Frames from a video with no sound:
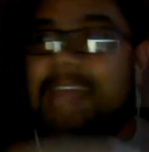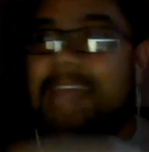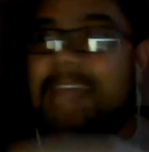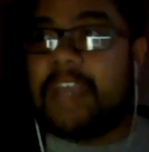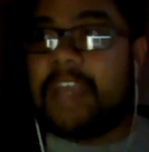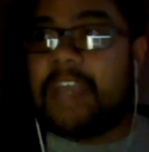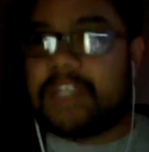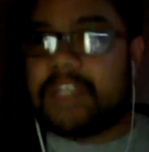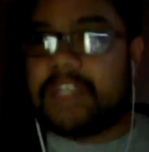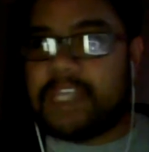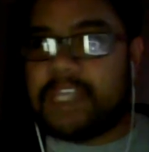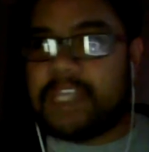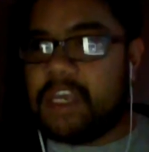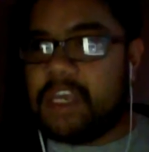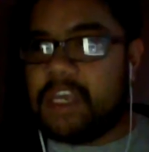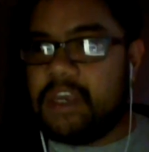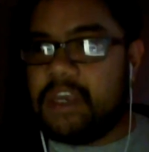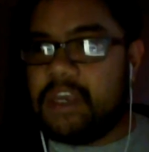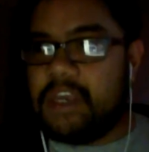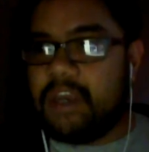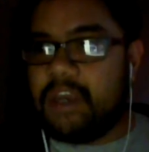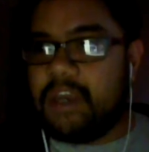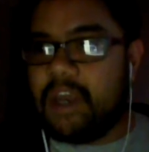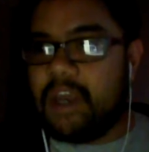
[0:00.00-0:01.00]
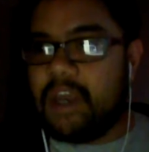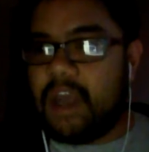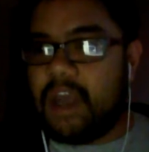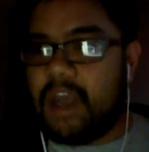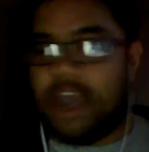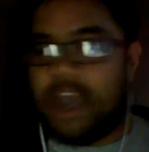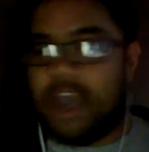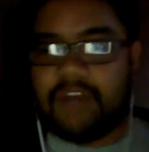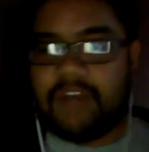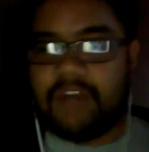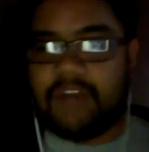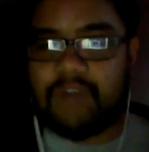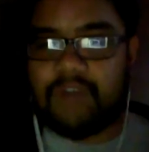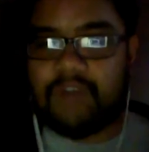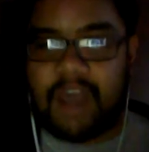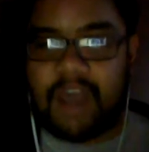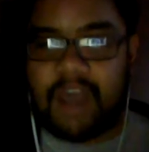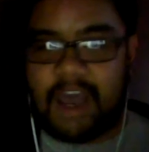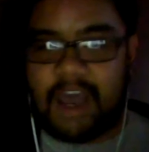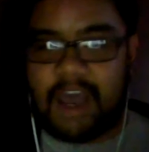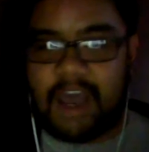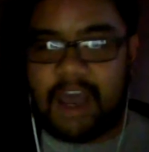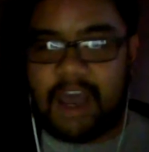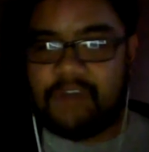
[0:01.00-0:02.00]
a legacy. I
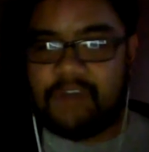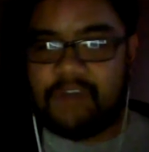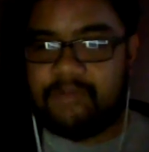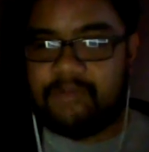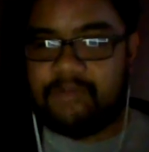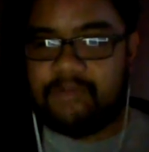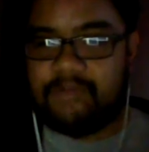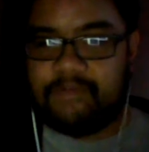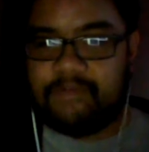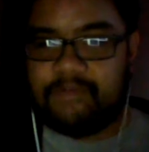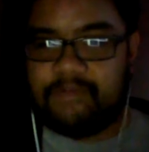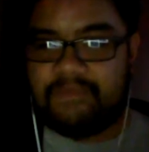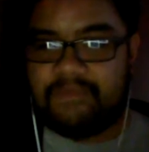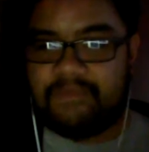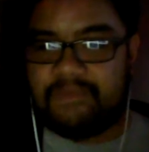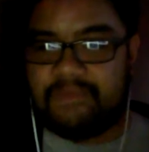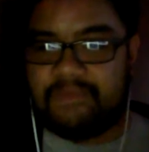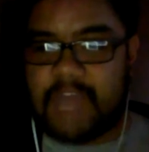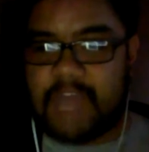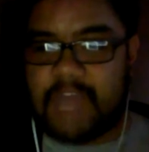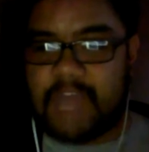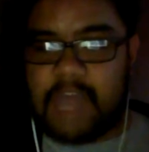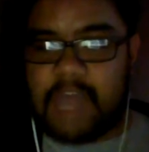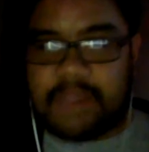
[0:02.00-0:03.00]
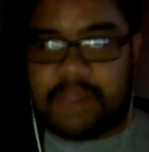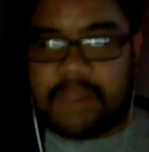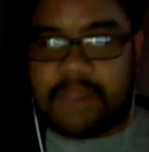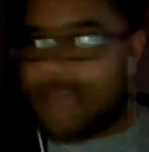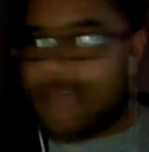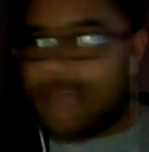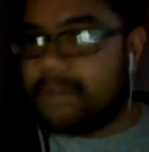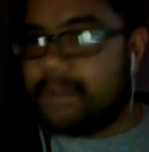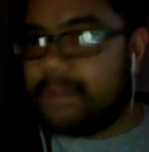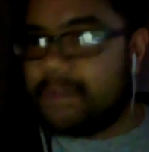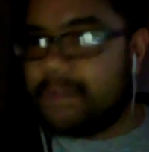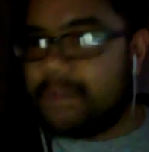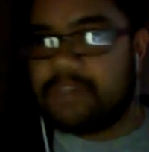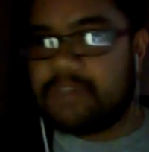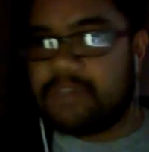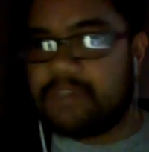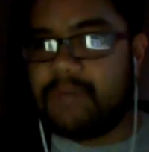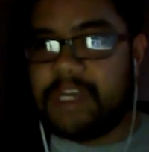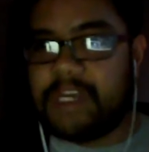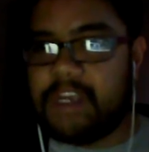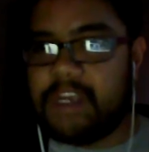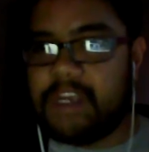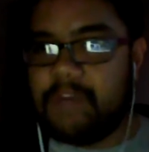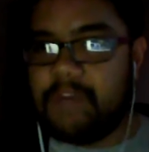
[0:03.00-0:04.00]
don't have that much
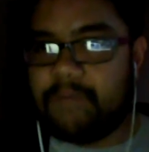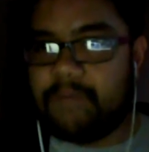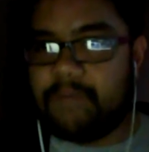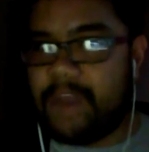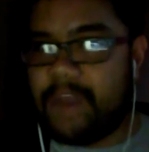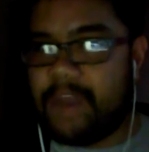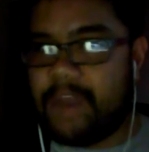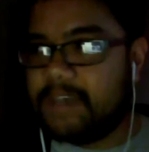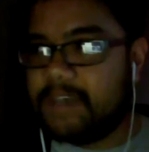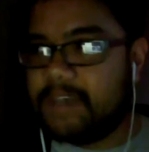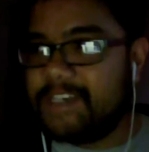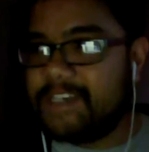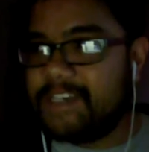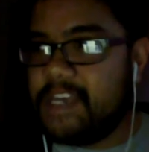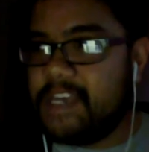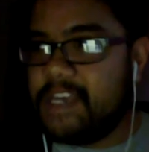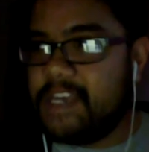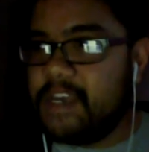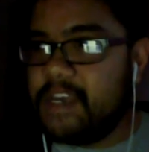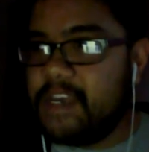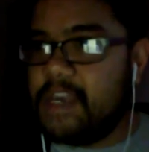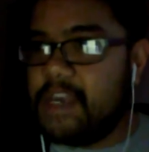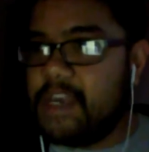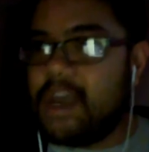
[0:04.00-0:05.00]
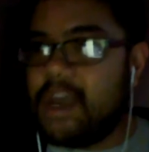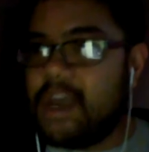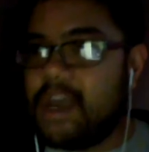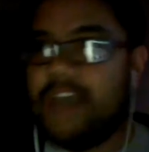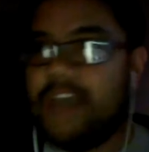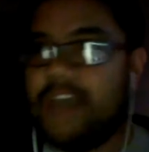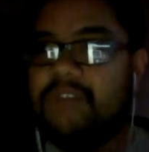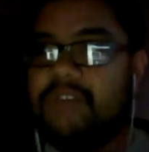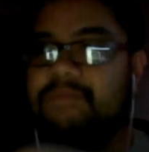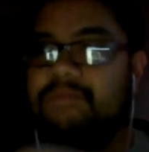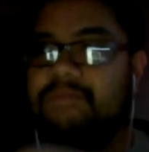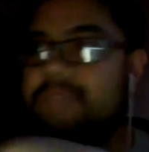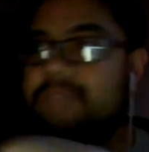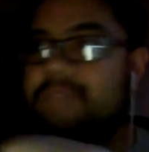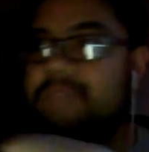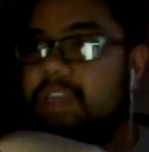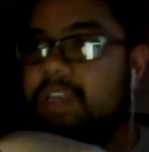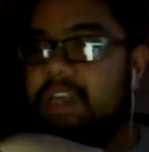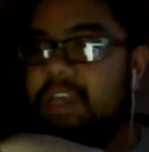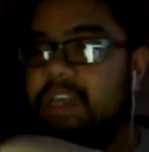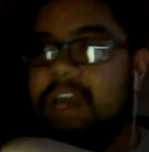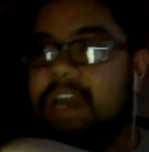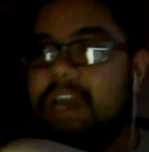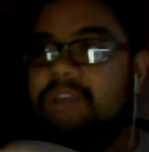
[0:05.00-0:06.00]
money, frankly. I don't
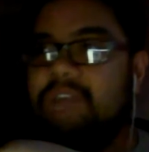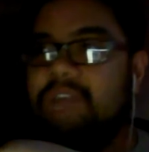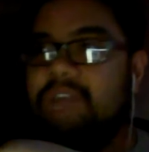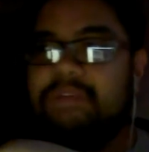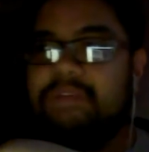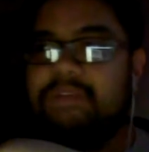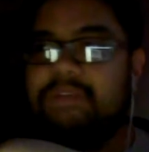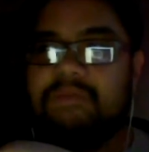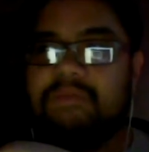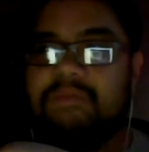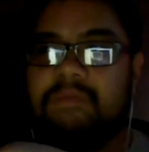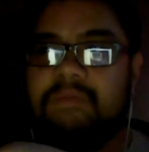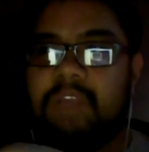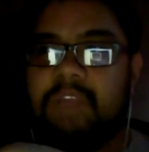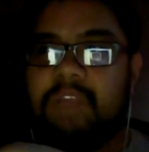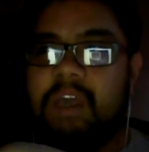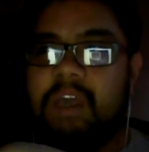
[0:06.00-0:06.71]
I don't